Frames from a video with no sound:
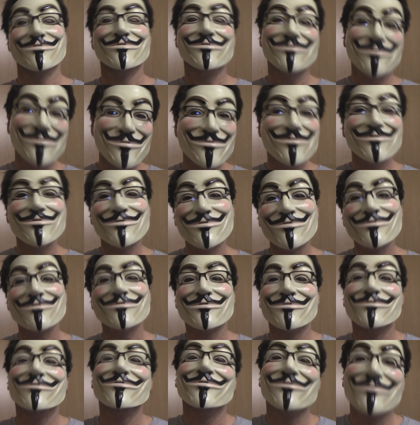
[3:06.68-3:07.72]
When people
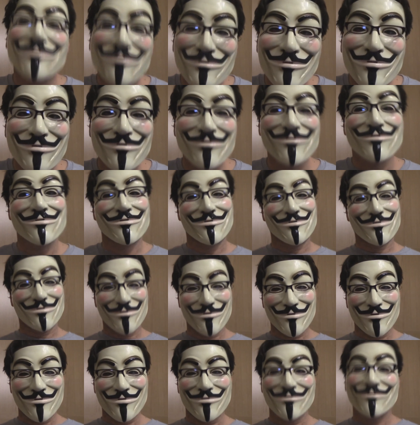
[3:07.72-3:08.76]
start talking
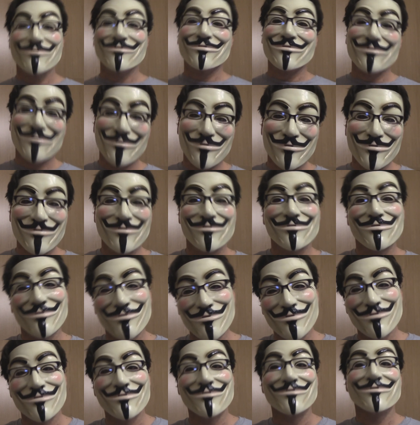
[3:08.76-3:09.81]
openly about starting
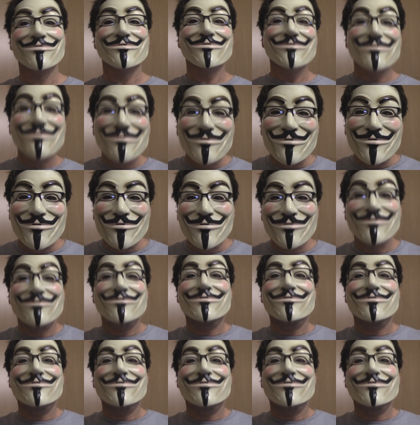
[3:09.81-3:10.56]
World War III,